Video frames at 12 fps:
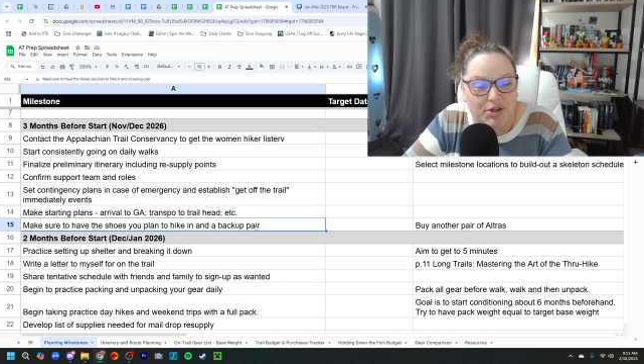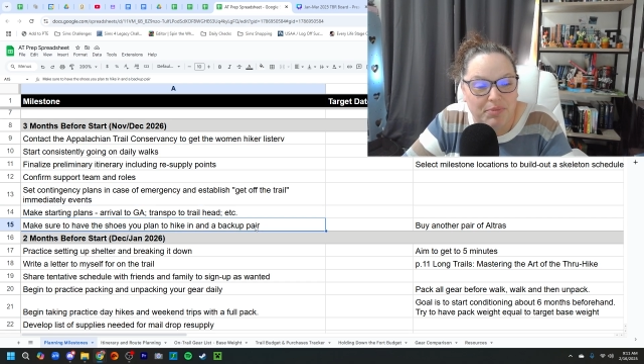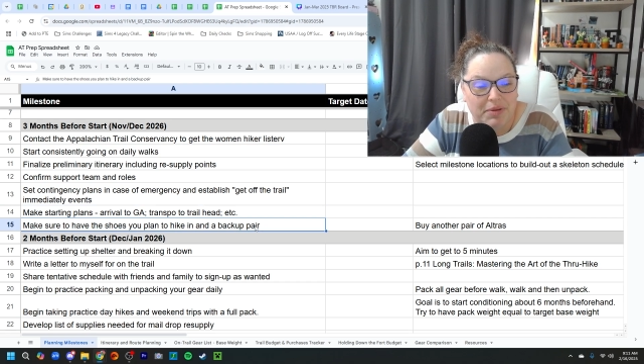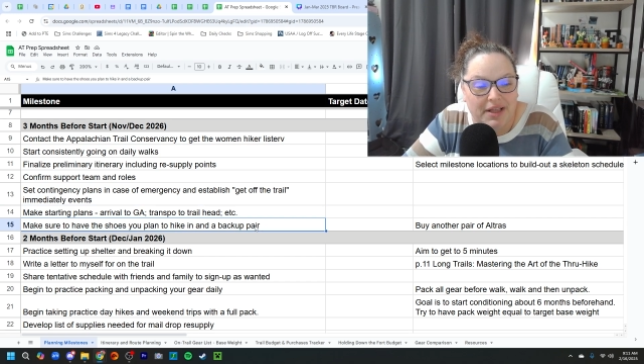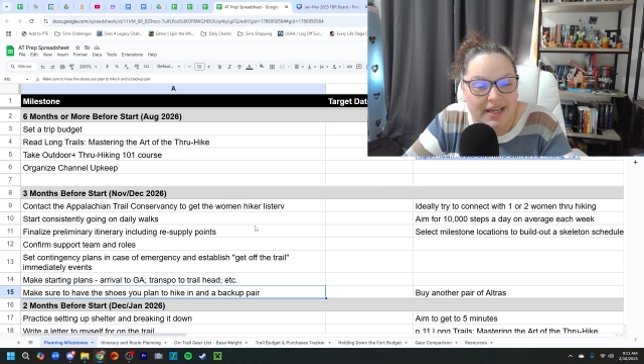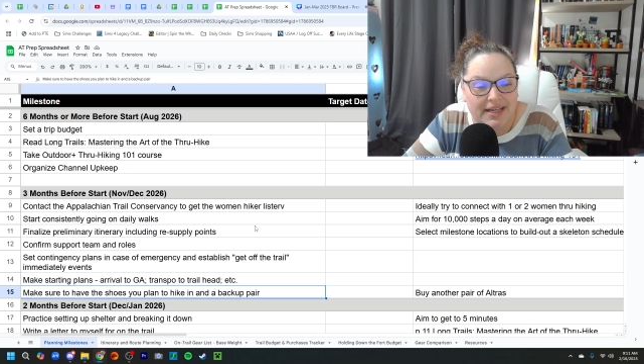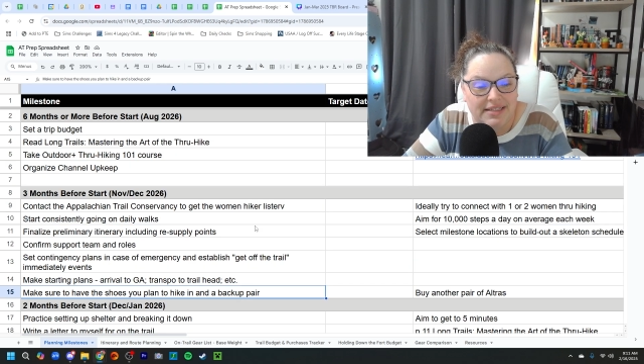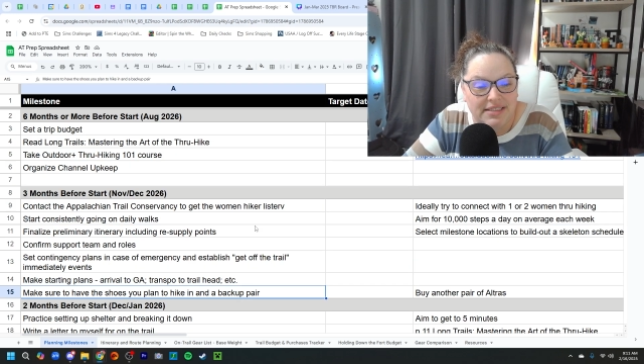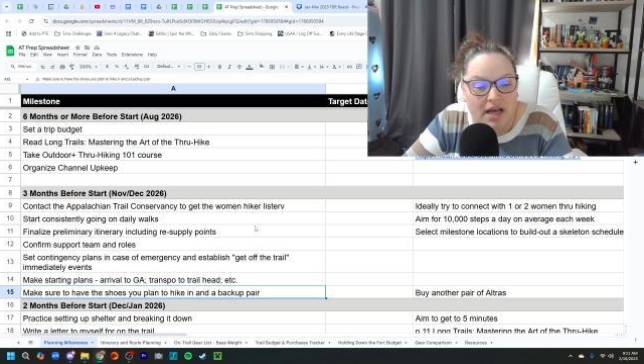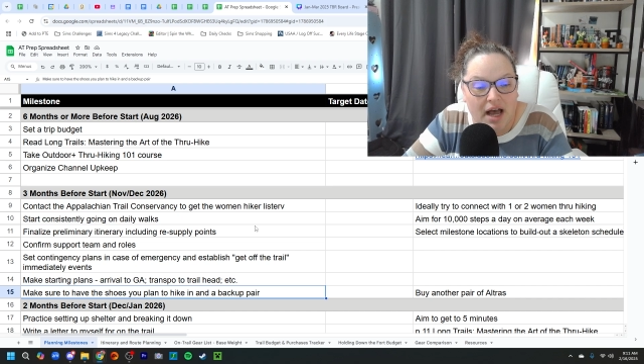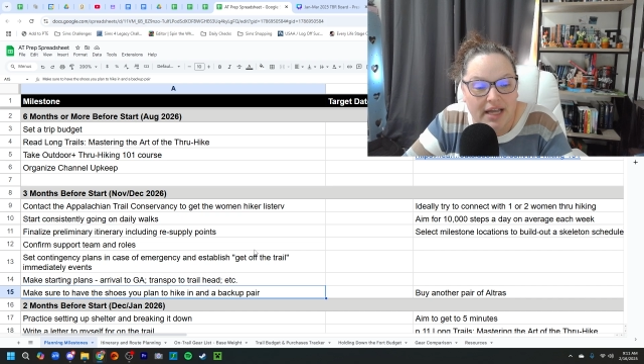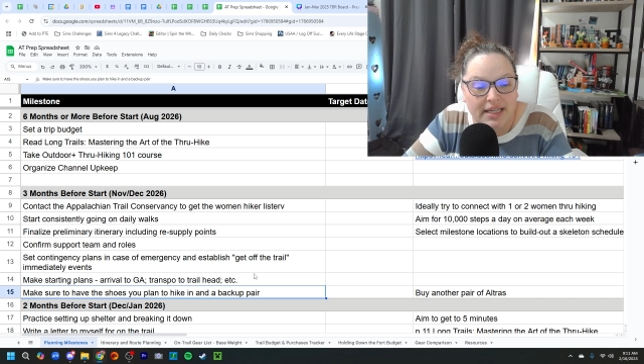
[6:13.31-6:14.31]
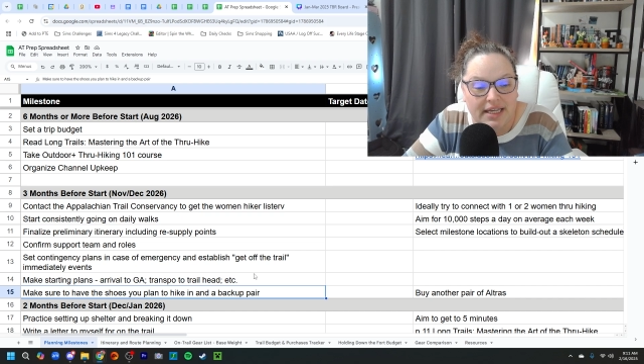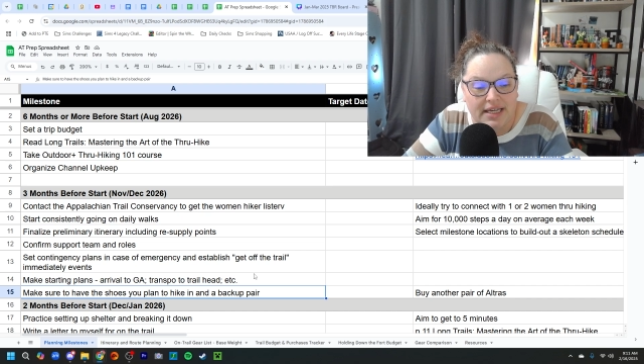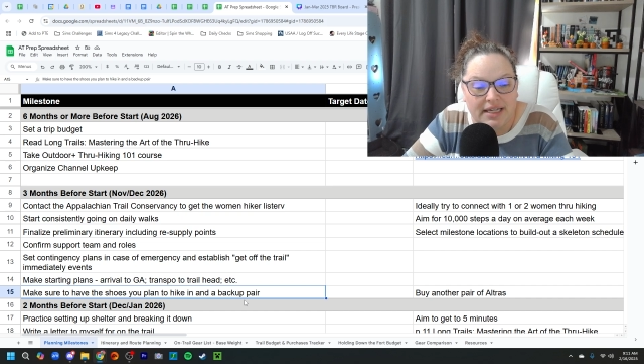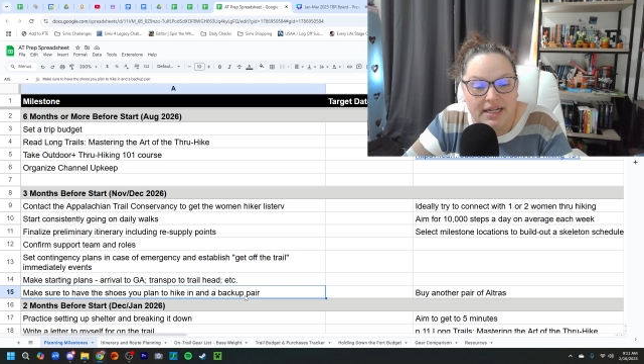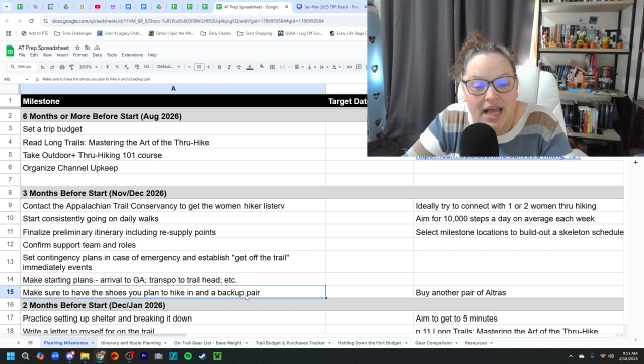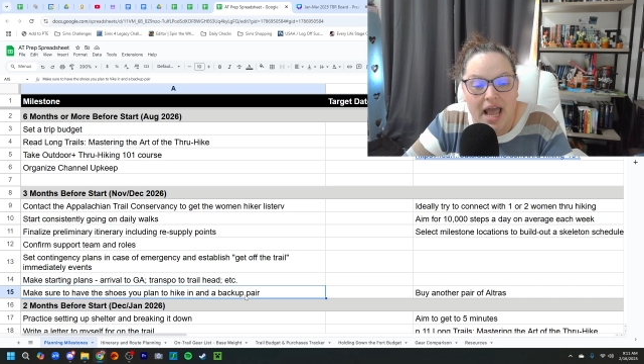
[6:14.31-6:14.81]
plan to hike
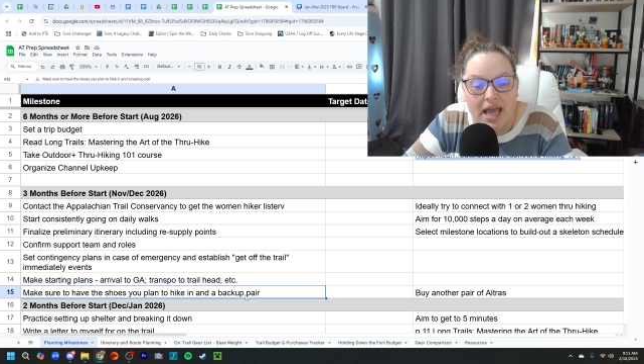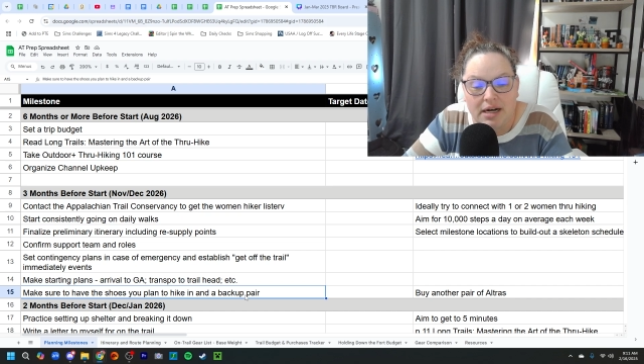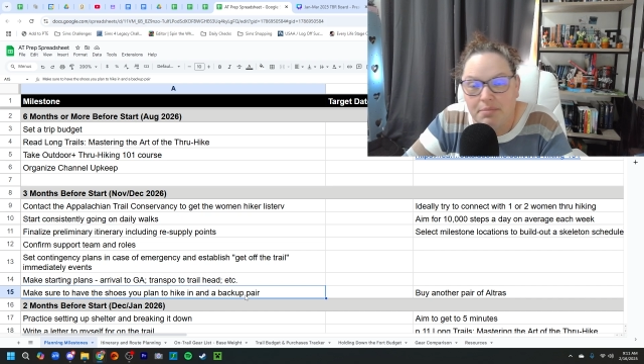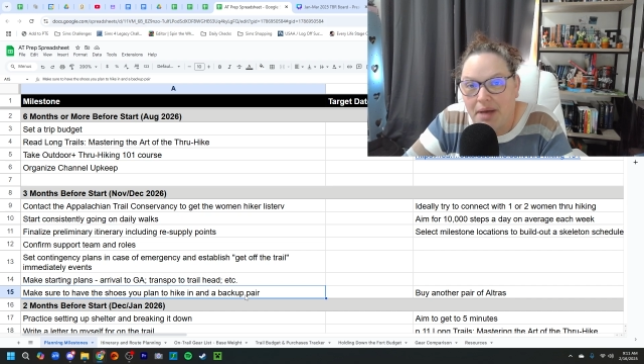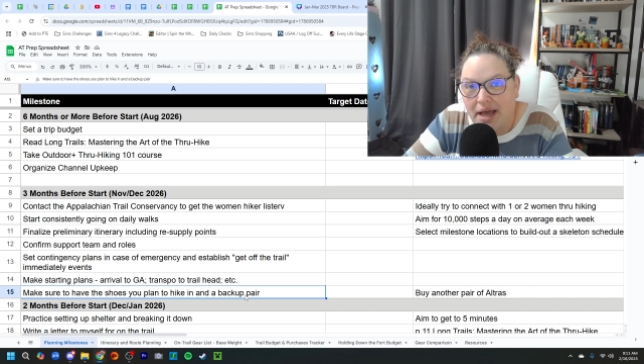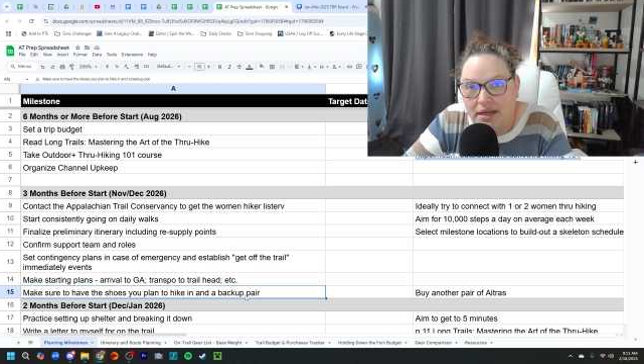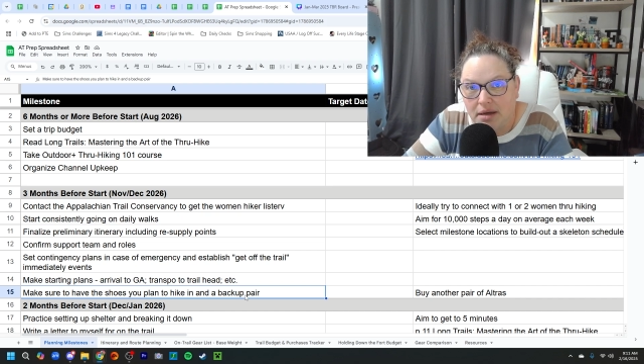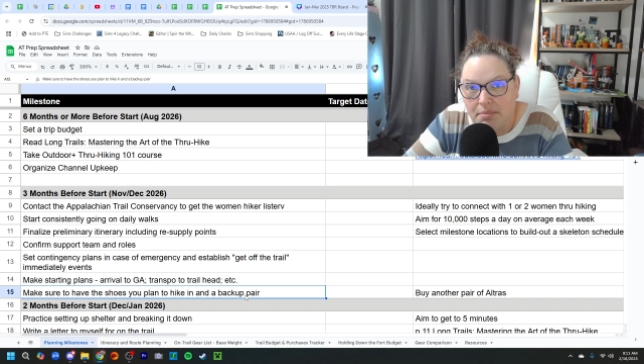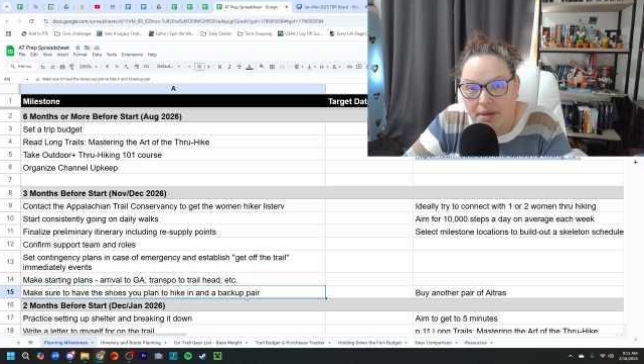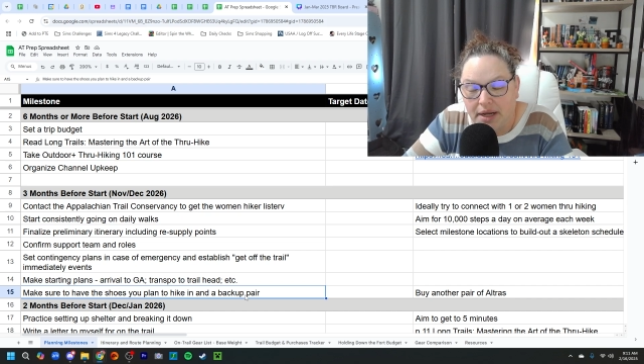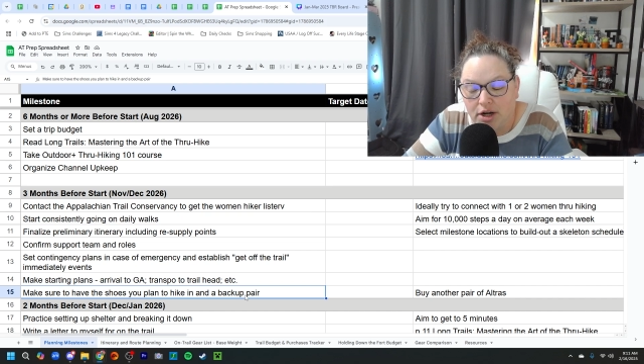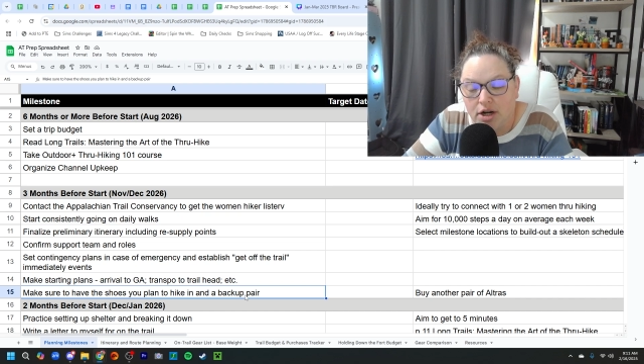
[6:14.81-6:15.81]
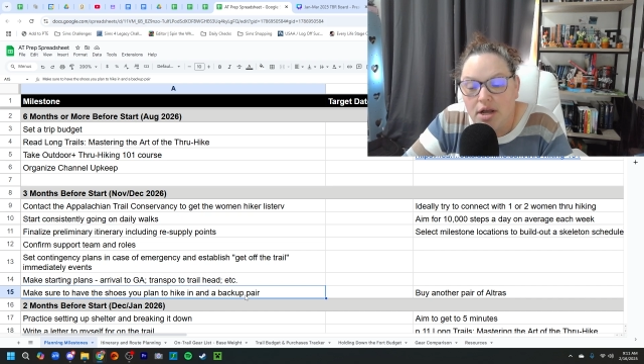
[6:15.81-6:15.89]
in and a backup pair.